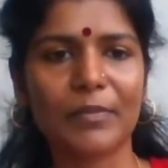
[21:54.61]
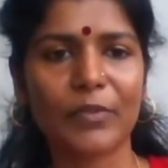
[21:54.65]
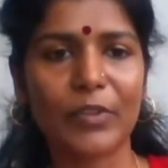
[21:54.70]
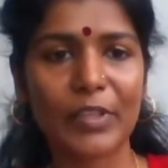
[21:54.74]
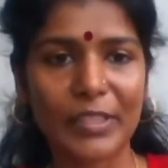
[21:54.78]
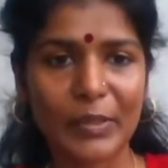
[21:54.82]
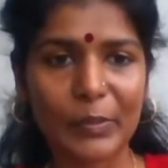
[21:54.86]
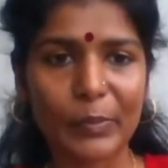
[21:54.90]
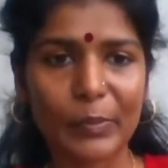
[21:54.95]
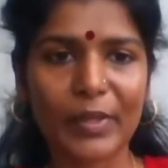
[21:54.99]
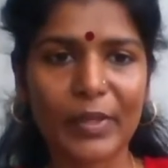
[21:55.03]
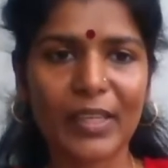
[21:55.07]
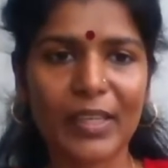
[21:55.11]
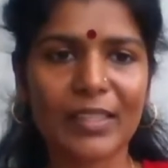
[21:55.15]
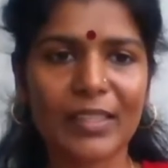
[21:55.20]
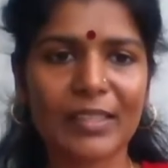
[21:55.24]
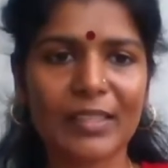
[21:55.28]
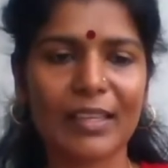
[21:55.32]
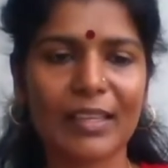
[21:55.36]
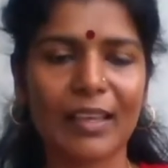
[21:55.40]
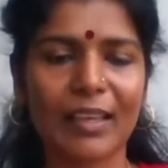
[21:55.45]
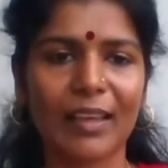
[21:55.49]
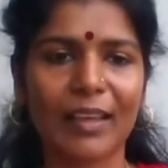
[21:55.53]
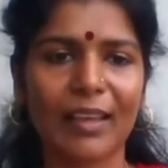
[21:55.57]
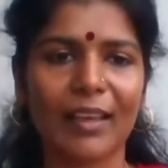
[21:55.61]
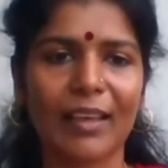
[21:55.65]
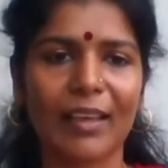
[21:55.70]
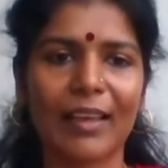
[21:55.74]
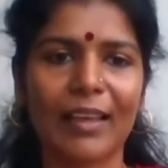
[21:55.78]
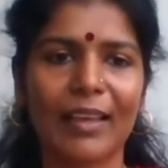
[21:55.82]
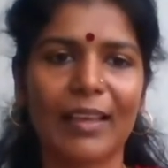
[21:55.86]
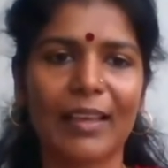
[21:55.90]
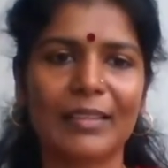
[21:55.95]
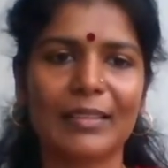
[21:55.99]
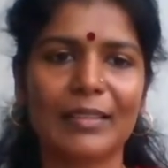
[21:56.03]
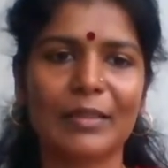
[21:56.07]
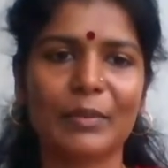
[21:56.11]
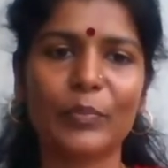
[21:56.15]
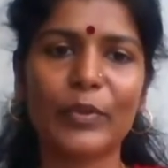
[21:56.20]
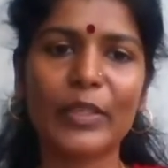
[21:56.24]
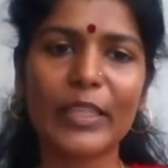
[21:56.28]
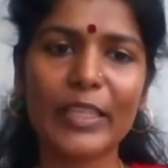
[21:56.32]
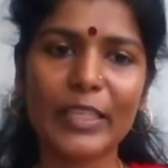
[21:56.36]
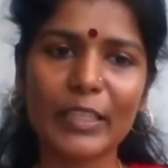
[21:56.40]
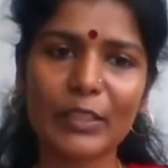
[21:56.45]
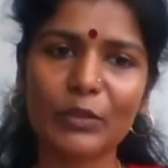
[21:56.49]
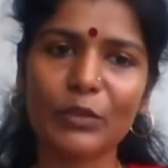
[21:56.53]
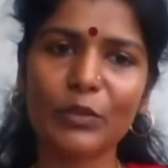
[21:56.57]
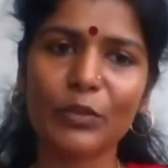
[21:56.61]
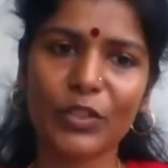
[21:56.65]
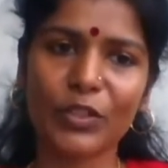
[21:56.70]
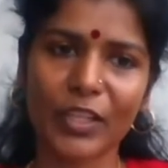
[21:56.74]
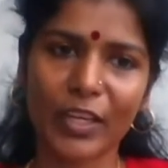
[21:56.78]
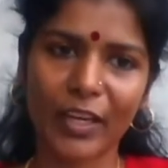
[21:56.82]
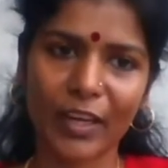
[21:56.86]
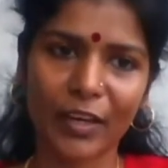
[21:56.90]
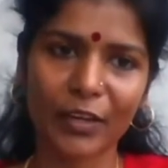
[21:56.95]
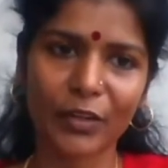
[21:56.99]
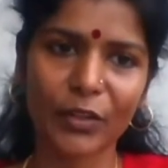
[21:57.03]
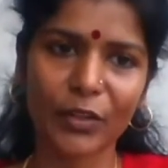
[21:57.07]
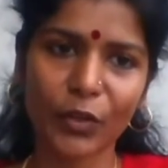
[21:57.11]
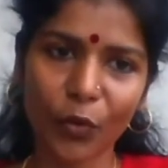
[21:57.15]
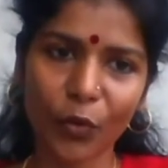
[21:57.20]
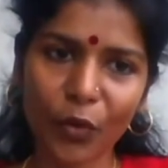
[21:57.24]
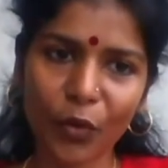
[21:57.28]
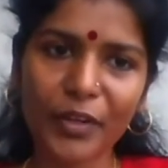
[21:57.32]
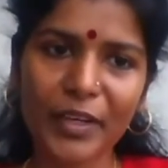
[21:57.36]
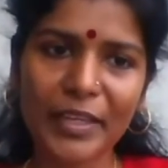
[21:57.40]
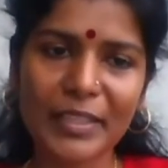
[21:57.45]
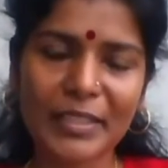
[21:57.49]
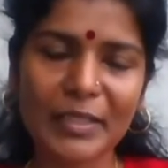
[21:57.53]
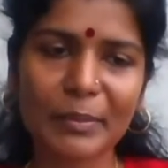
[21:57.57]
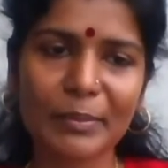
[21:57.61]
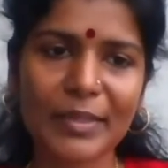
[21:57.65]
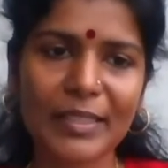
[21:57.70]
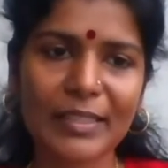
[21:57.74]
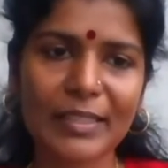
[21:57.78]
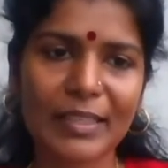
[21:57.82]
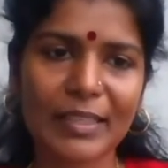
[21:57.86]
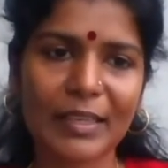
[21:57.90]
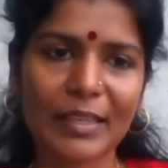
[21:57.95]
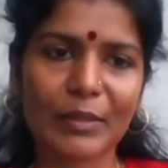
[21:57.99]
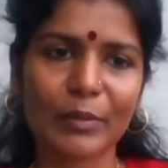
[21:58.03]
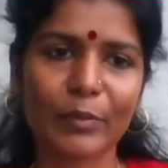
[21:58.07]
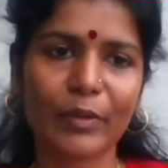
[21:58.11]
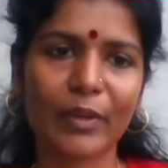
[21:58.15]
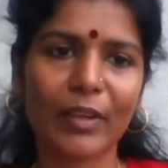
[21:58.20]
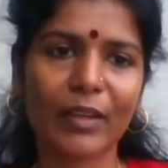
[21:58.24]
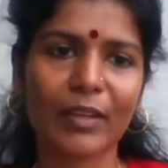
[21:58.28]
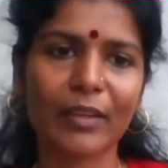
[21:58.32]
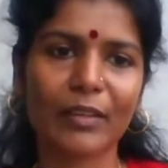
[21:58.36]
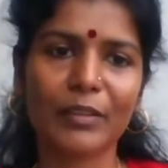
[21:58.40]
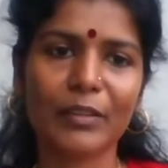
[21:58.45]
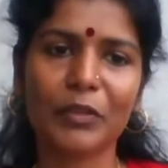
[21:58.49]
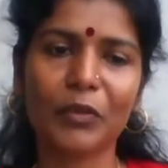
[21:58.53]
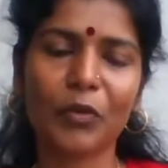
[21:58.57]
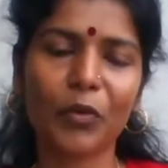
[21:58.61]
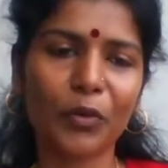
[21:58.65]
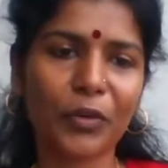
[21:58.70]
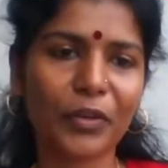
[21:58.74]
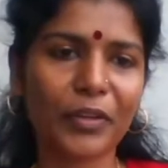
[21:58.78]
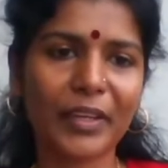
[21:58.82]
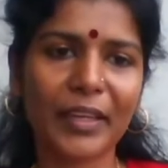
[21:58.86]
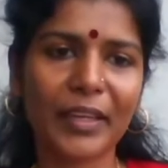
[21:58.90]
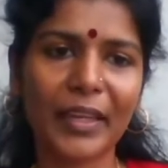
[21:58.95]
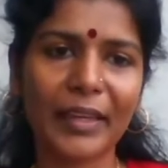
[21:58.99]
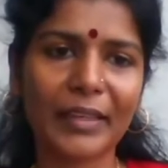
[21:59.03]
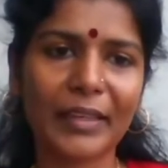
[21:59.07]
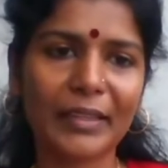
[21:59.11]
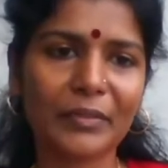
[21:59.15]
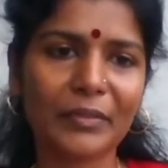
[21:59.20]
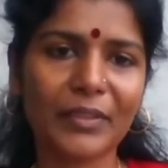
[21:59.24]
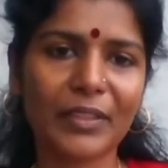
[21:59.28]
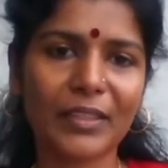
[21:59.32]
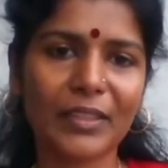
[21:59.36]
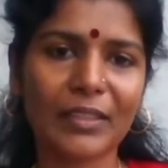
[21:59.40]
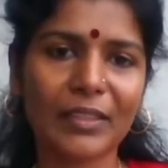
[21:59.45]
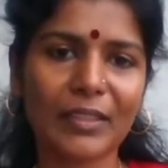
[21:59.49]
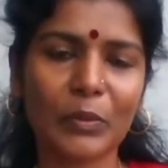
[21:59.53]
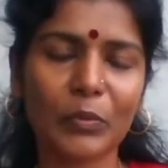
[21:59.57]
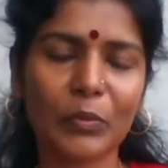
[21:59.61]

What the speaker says: recipes, and please do share your recipes as well, your creativity.